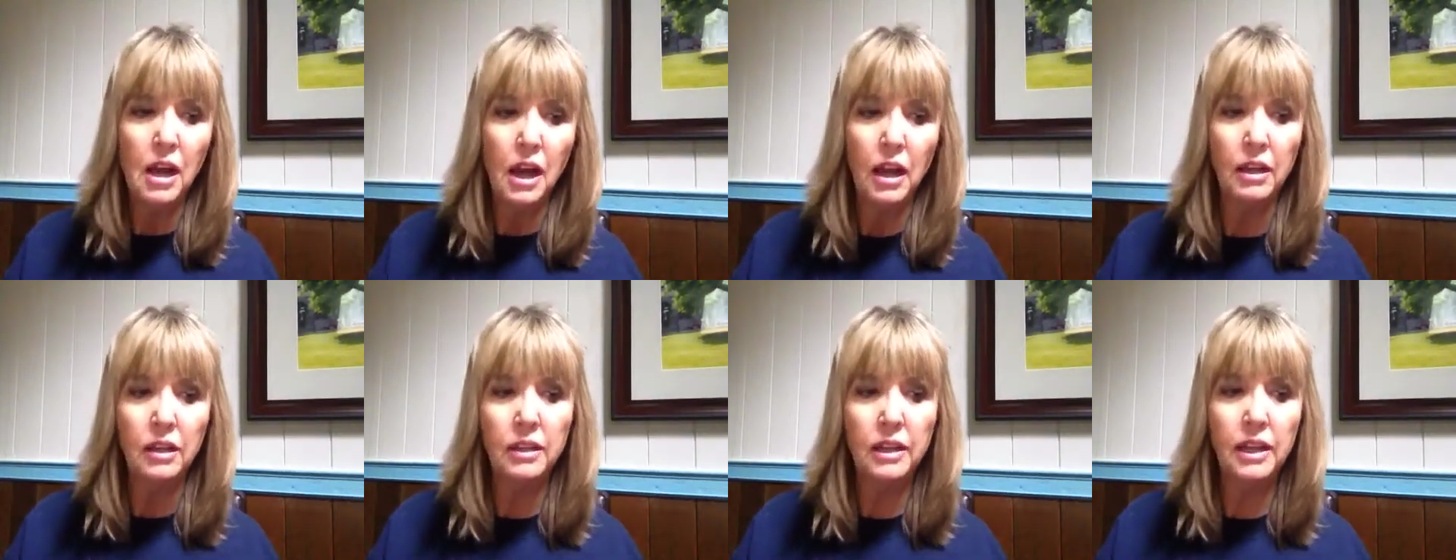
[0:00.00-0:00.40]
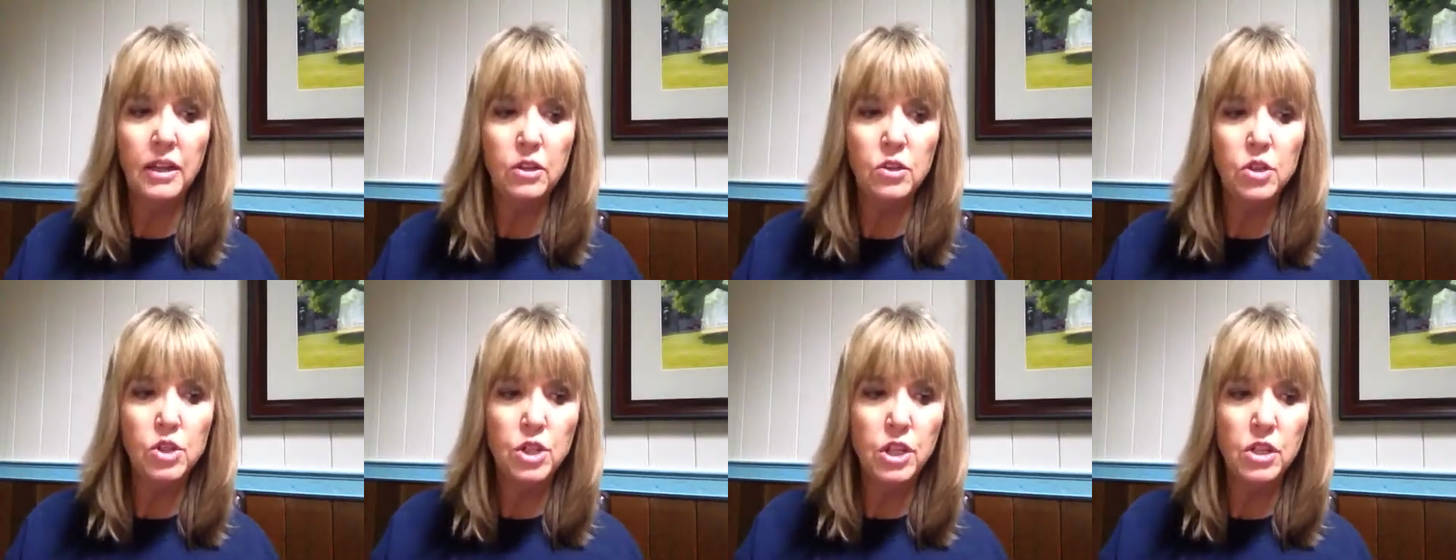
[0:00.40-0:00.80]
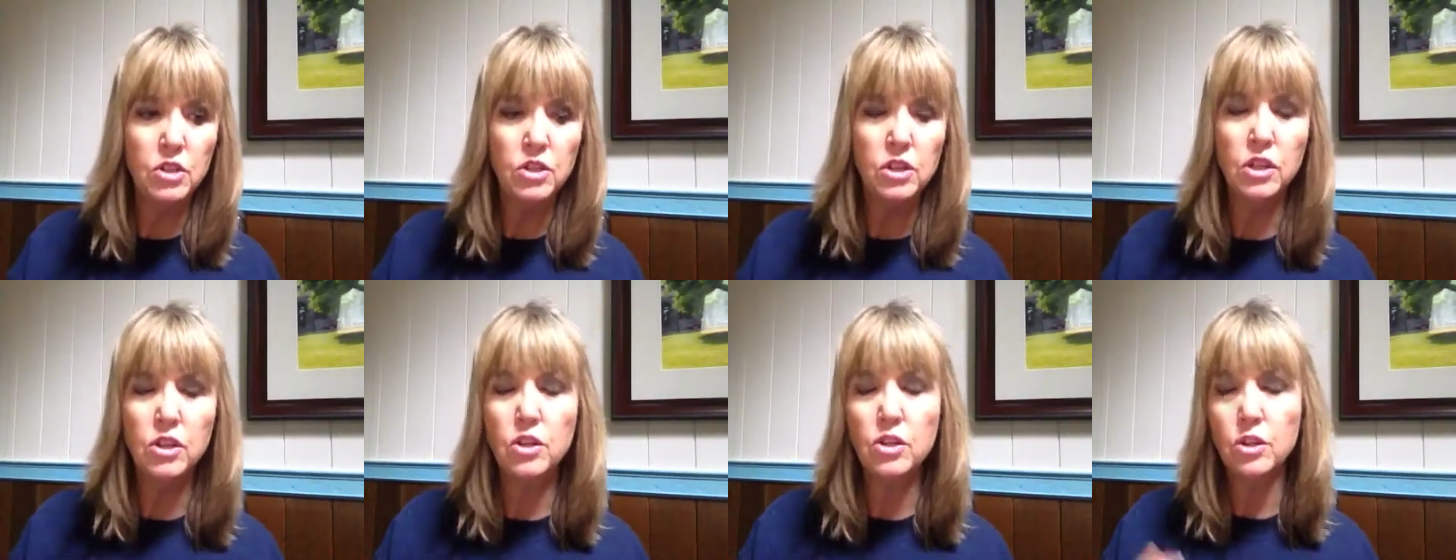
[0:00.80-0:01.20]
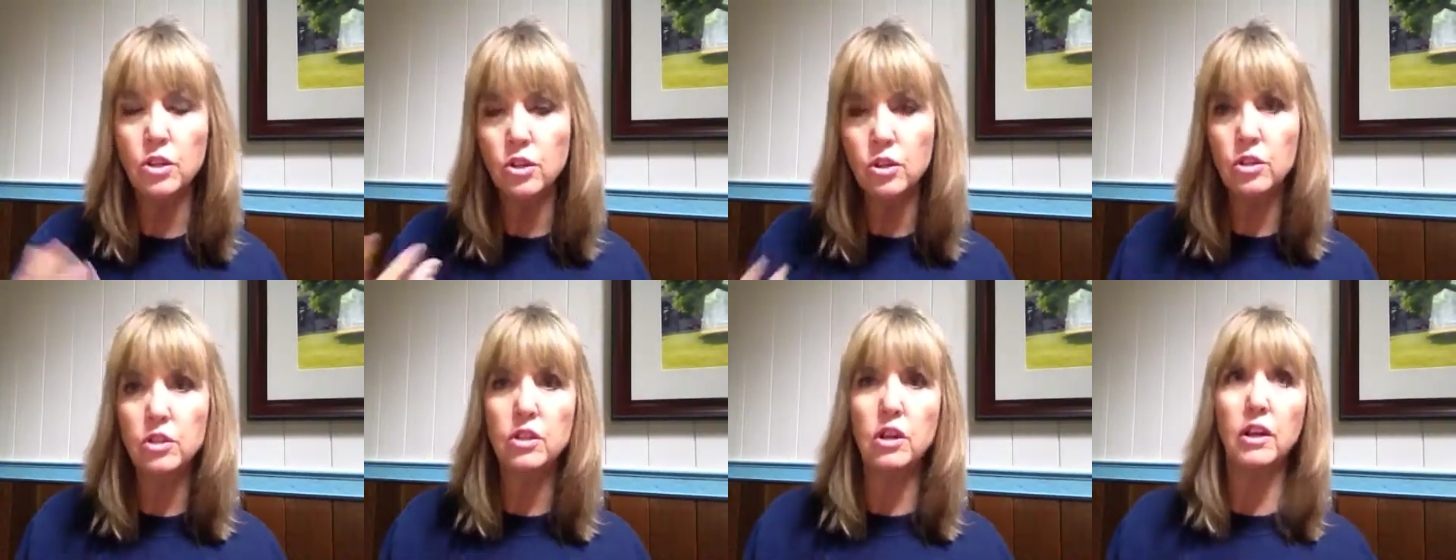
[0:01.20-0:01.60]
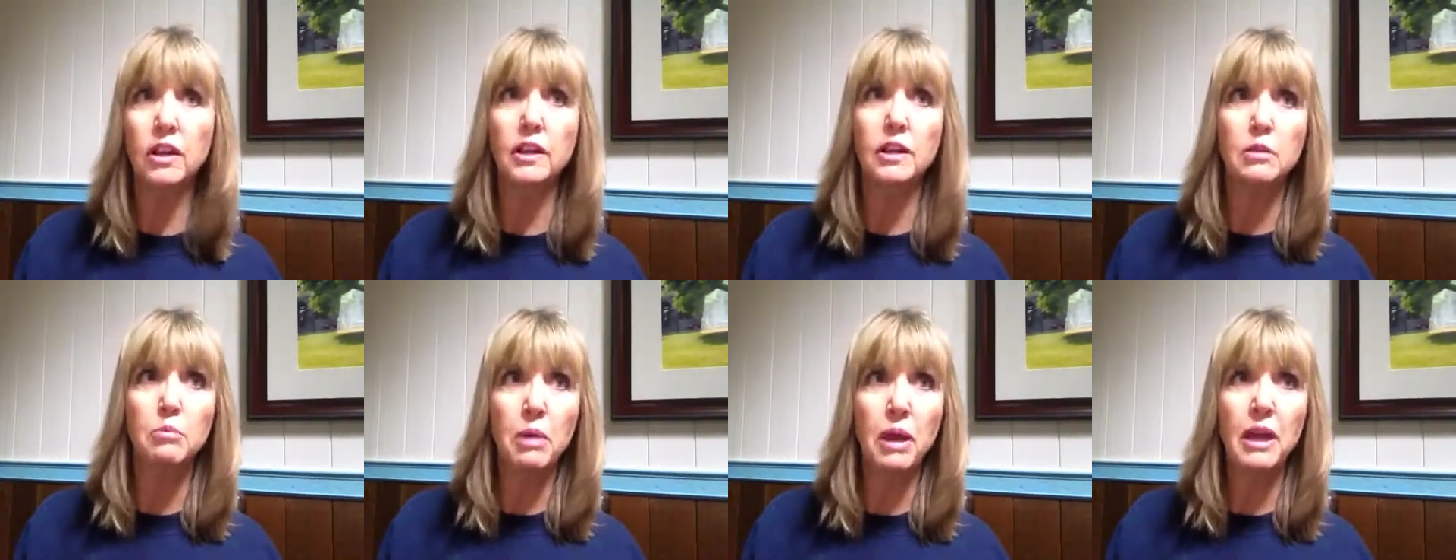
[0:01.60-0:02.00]
I later changed it to the good dog
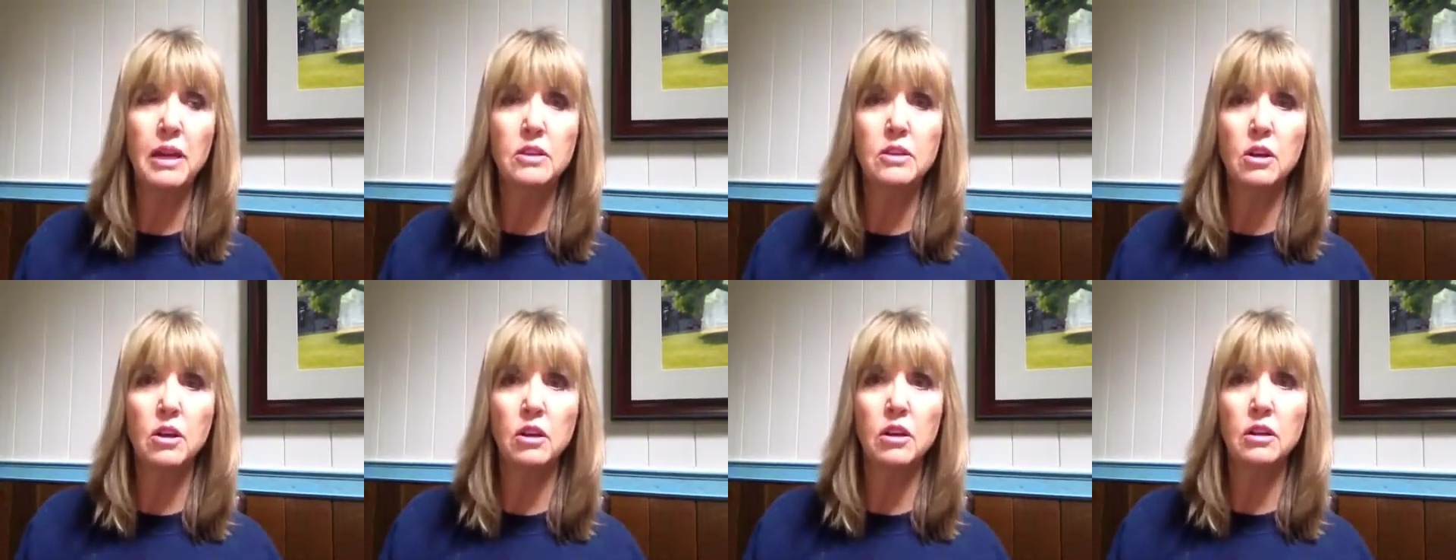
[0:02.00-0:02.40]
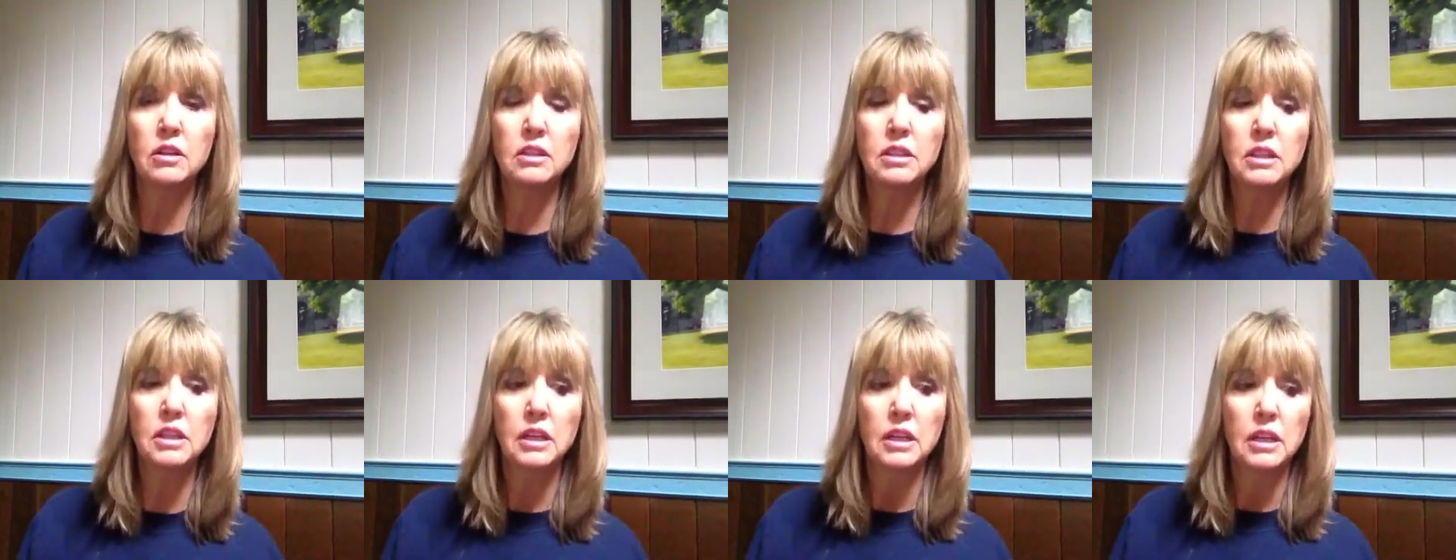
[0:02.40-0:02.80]
and the bad dog.